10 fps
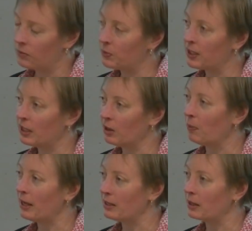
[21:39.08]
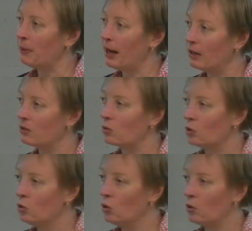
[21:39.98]
particularly the plastic pellets or
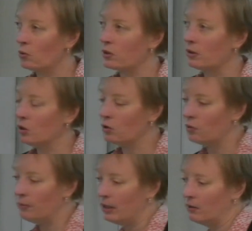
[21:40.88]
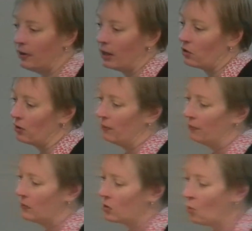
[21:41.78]
the nurdles that are used for manufacture.
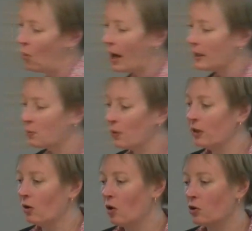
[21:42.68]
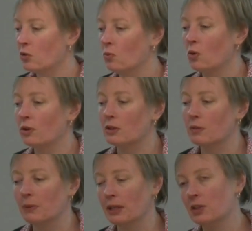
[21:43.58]
So widespread in ocean waters
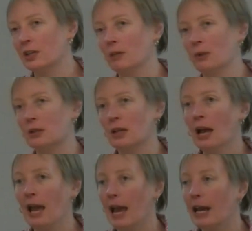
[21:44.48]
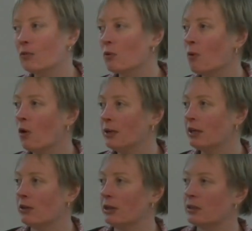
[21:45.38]
and beach sediments and in remote
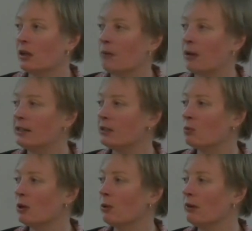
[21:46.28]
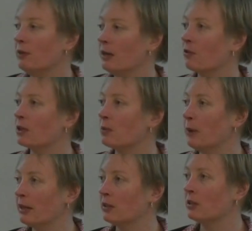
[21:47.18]
areas, places where we've never
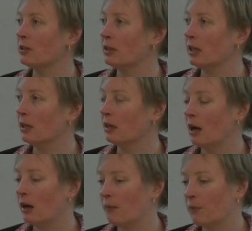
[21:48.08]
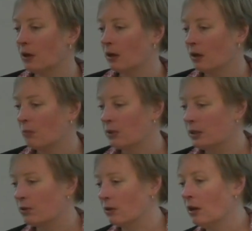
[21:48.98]
expected to see
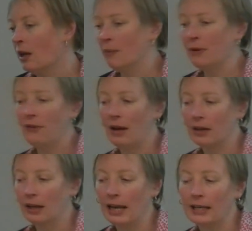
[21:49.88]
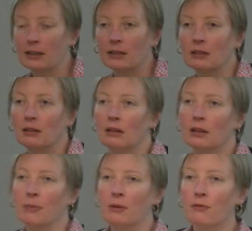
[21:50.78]
material. They've been found in lakes,
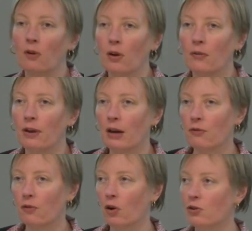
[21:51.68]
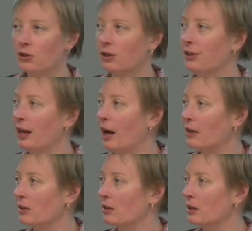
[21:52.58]
they've been found frozen into the
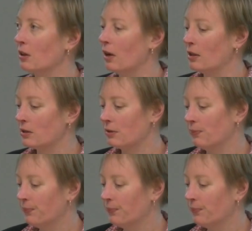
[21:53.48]
Arctic sea ice.